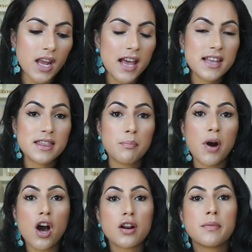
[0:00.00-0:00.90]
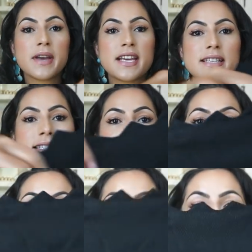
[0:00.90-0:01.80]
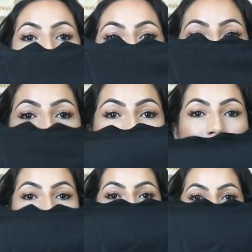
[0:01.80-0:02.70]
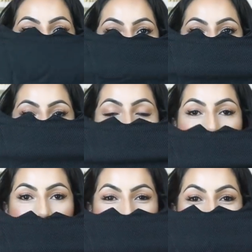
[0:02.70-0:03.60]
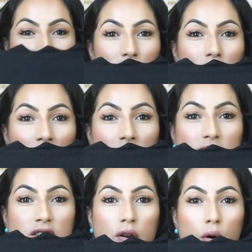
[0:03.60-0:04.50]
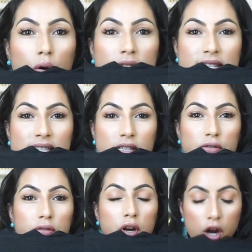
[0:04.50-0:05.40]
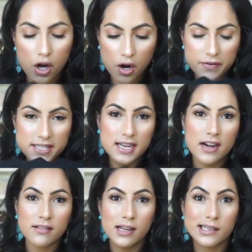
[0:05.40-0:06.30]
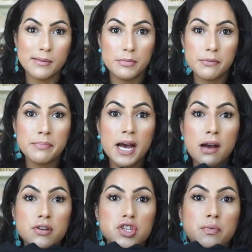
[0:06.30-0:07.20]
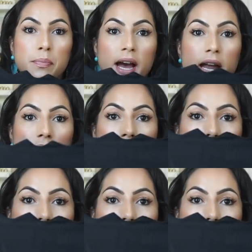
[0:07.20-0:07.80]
And then the bottom is not completely high-waisted, but it's mid-rise, so it's still covers kind of like that mom pouch, but